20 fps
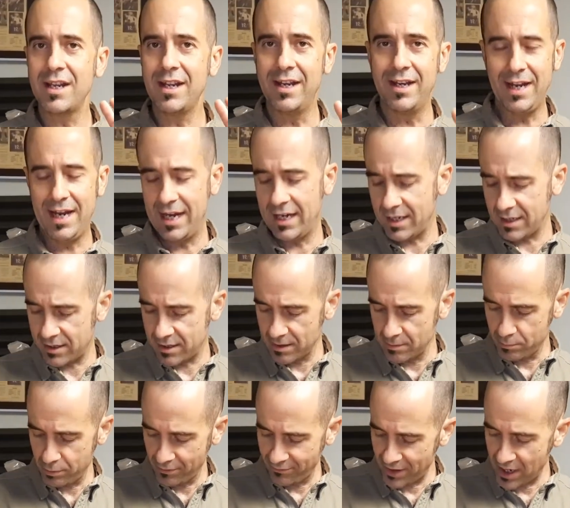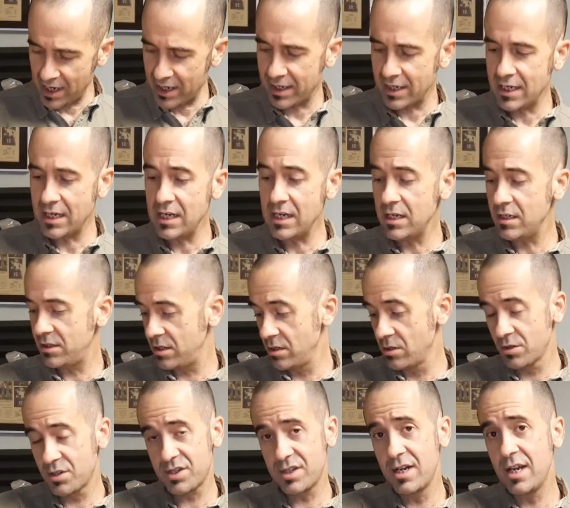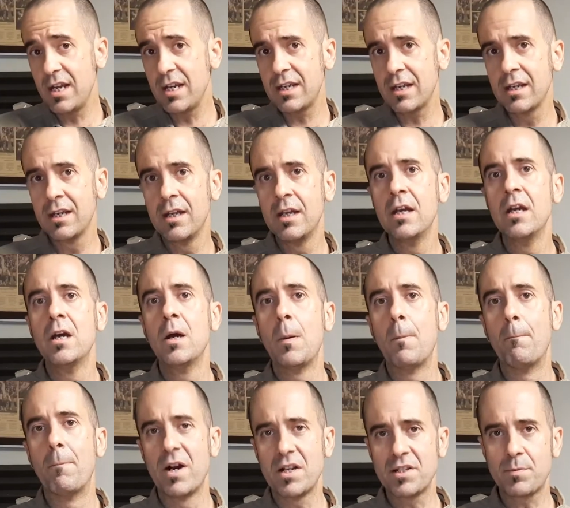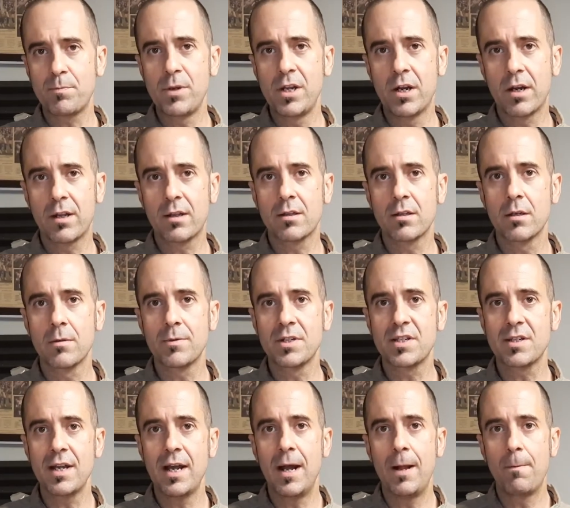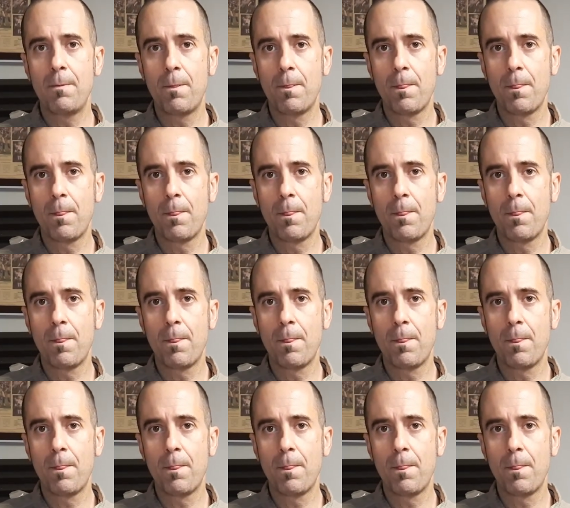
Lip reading: and anything providing heat to your snake must be on a thermostat.